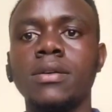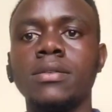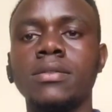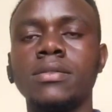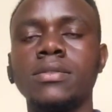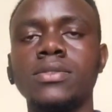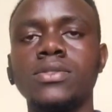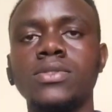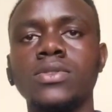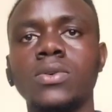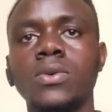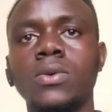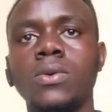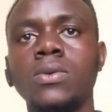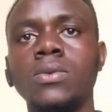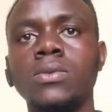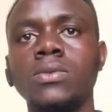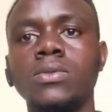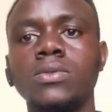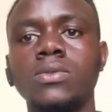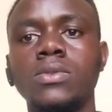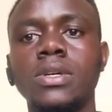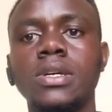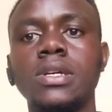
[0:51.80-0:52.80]
So
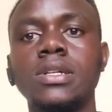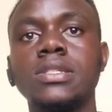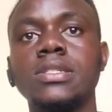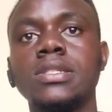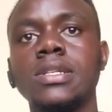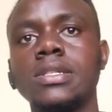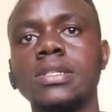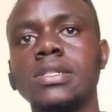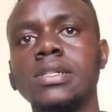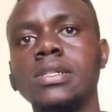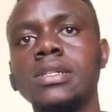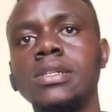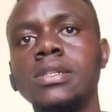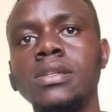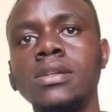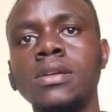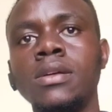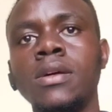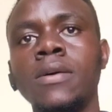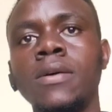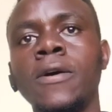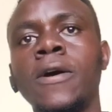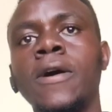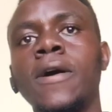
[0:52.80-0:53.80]
to get started,
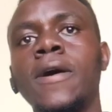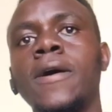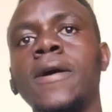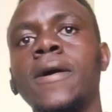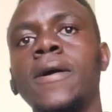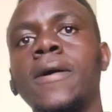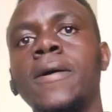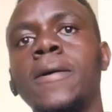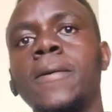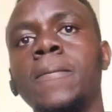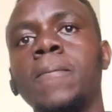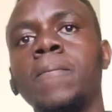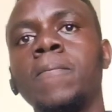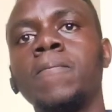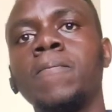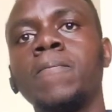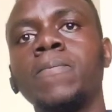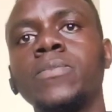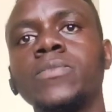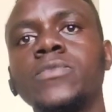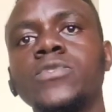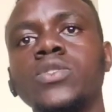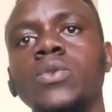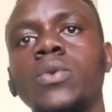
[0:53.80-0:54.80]

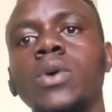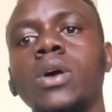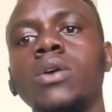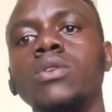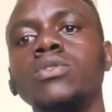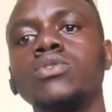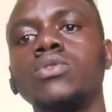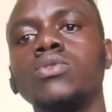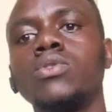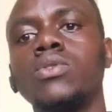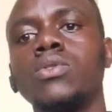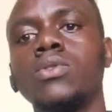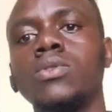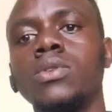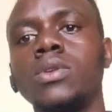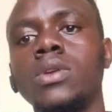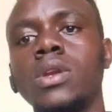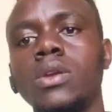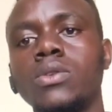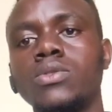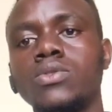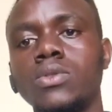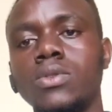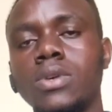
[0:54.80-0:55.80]
so we are going to
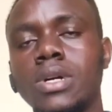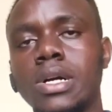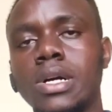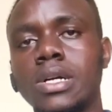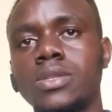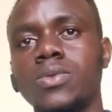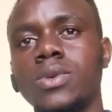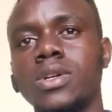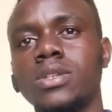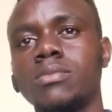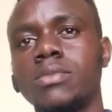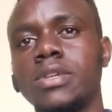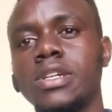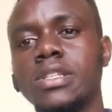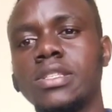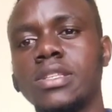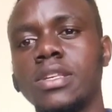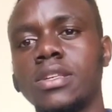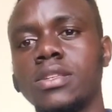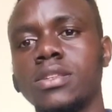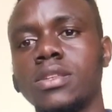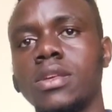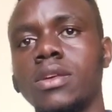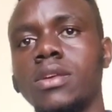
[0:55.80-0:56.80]
look at what makes
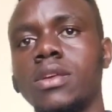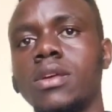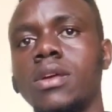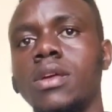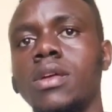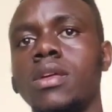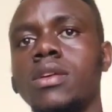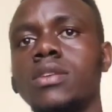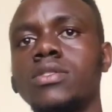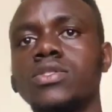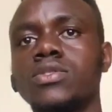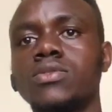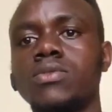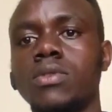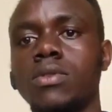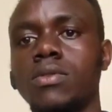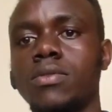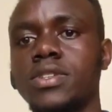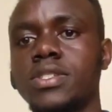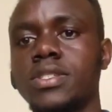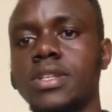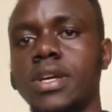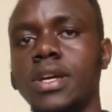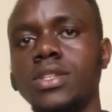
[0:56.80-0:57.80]
a strong
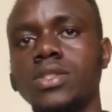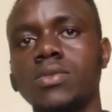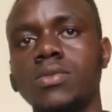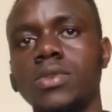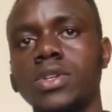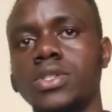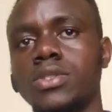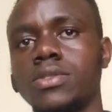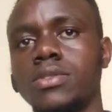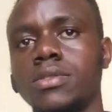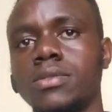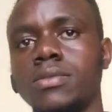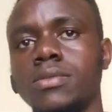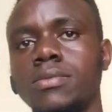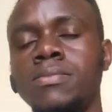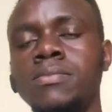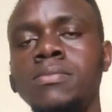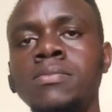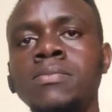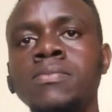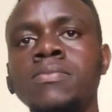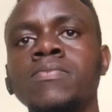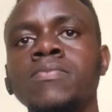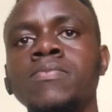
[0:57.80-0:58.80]
research question.
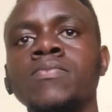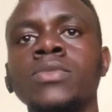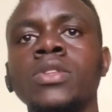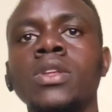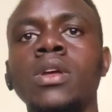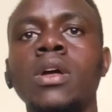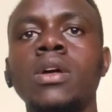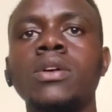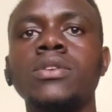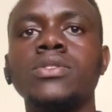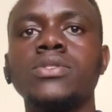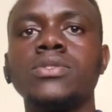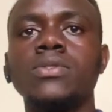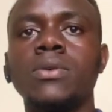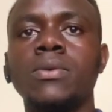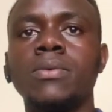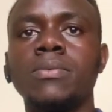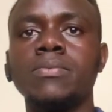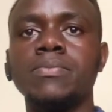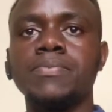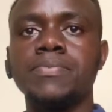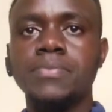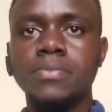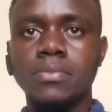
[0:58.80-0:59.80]

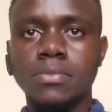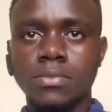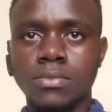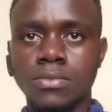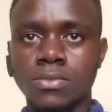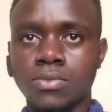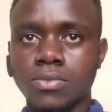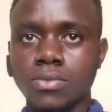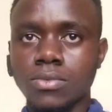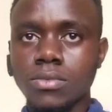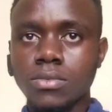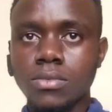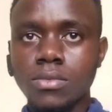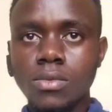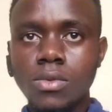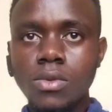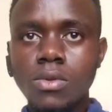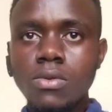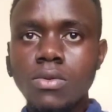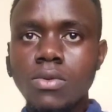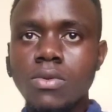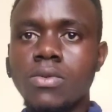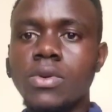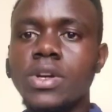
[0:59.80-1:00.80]
So
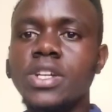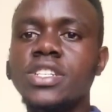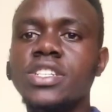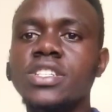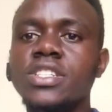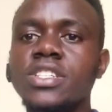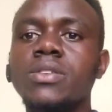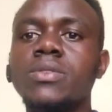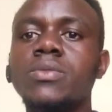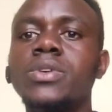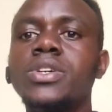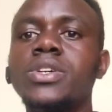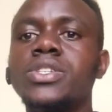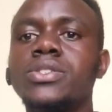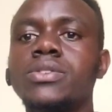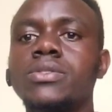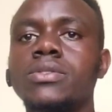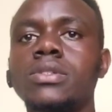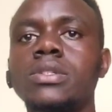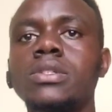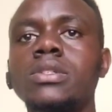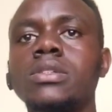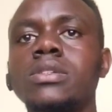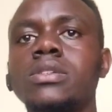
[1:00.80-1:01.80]
writing a
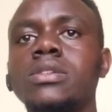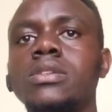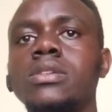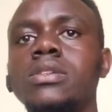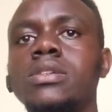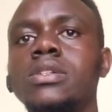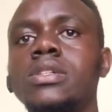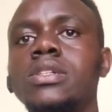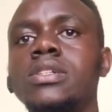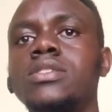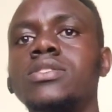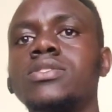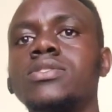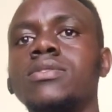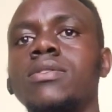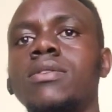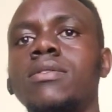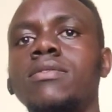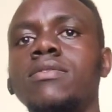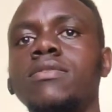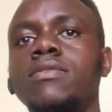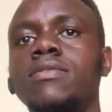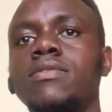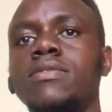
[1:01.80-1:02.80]
question in
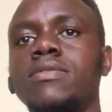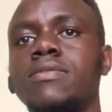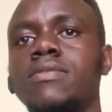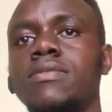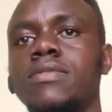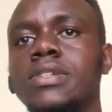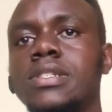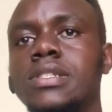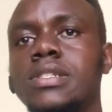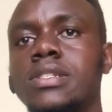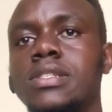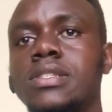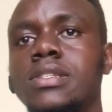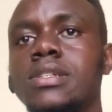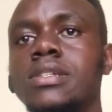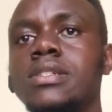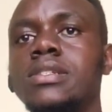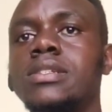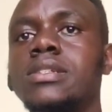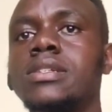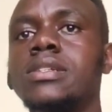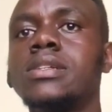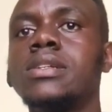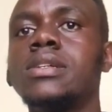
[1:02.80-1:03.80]
itself, it isn't